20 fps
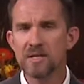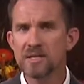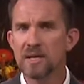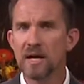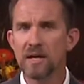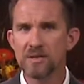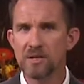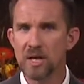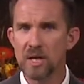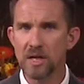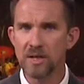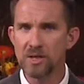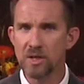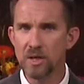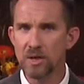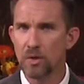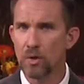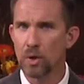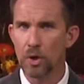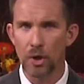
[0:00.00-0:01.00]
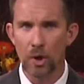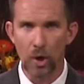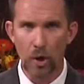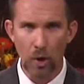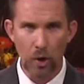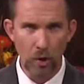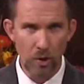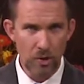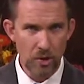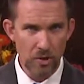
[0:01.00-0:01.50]
is not teaching you can
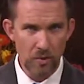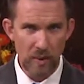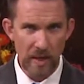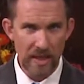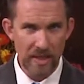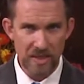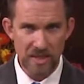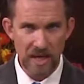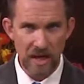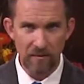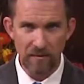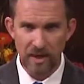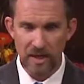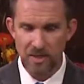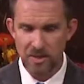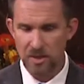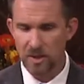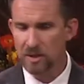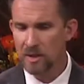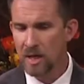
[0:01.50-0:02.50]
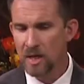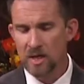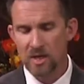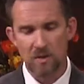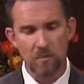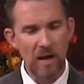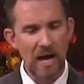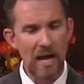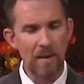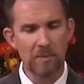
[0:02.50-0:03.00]
earn your way to salvation.
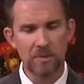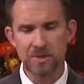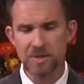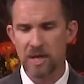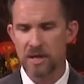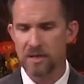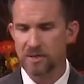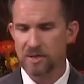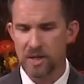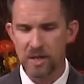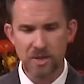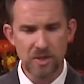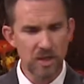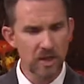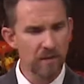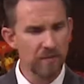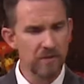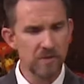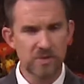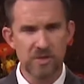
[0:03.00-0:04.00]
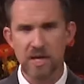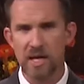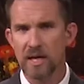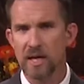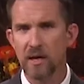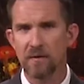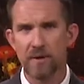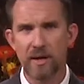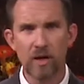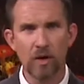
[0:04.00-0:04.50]
The Bible's not teaching if you say
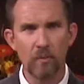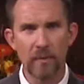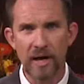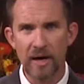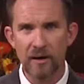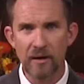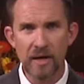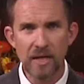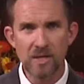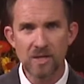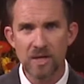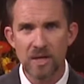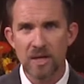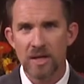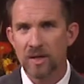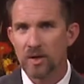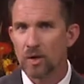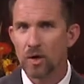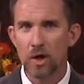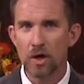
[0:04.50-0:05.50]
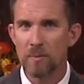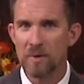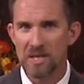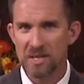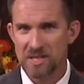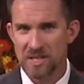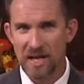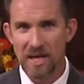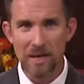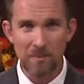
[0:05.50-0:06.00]
enough Hail Marys, you're going to be
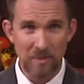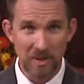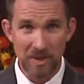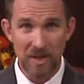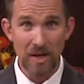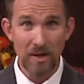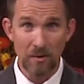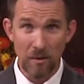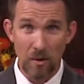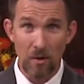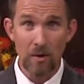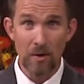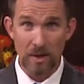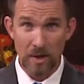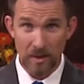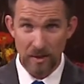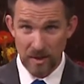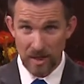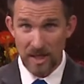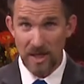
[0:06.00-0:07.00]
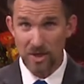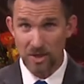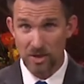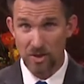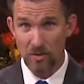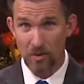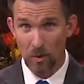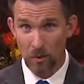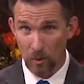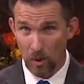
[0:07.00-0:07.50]
saved. But there are
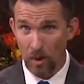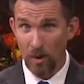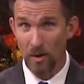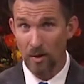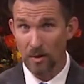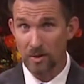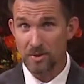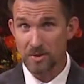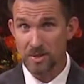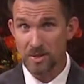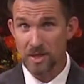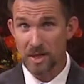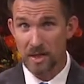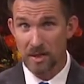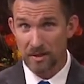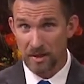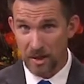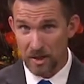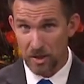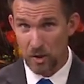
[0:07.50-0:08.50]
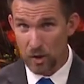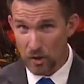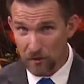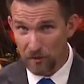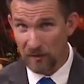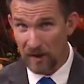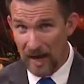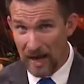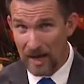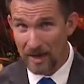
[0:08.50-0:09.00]
conditional works that you
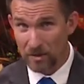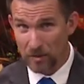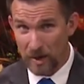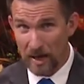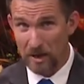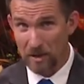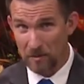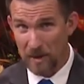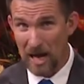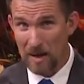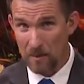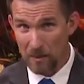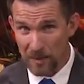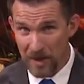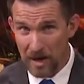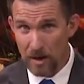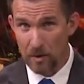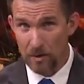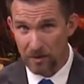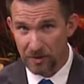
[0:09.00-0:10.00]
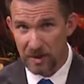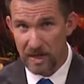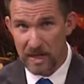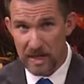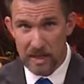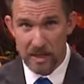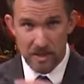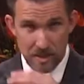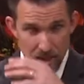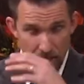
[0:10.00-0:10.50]
find throughout the Bible. There are
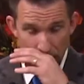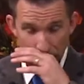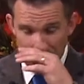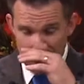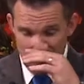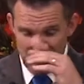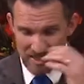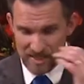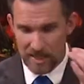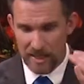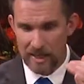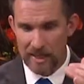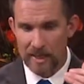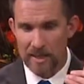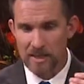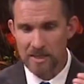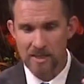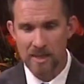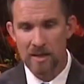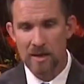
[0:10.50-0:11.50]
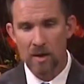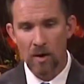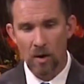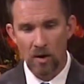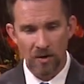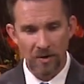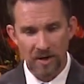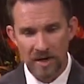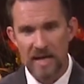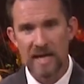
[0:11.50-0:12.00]
things God says
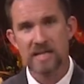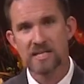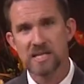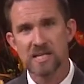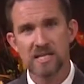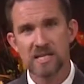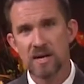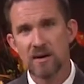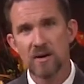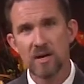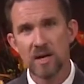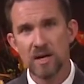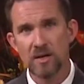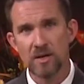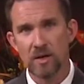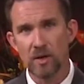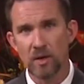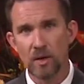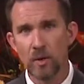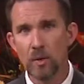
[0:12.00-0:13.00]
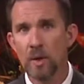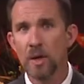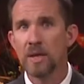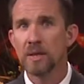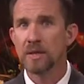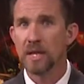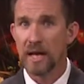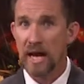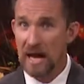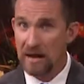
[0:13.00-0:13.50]
are necessary to do
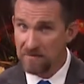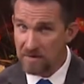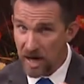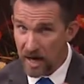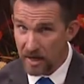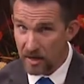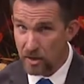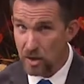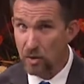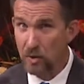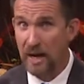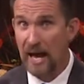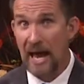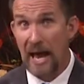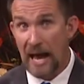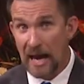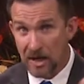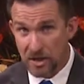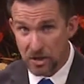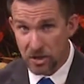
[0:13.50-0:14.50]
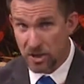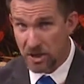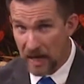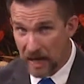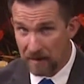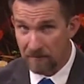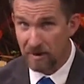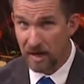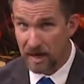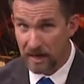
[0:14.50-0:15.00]
that I've got to do, an action
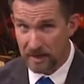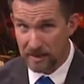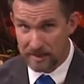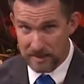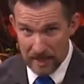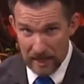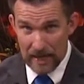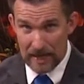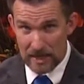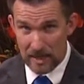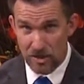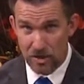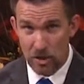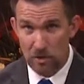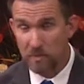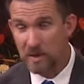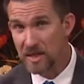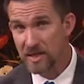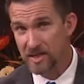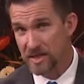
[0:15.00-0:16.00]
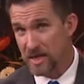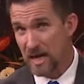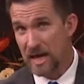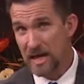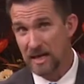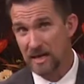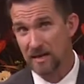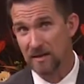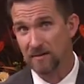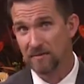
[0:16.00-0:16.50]
I've got to take to be
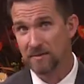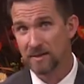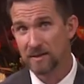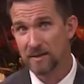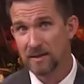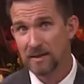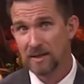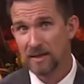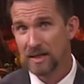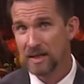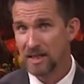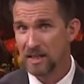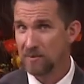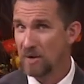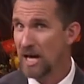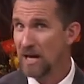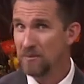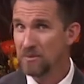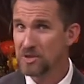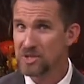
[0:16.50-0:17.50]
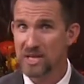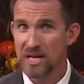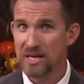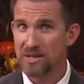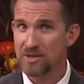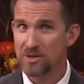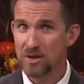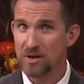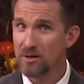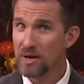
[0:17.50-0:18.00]
saved. And the Bible
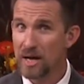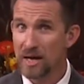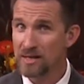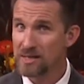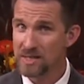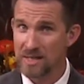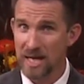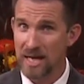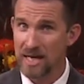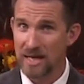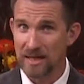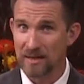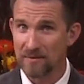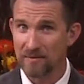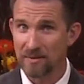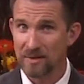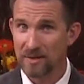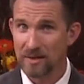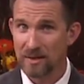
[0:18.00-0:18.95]
says you're not saved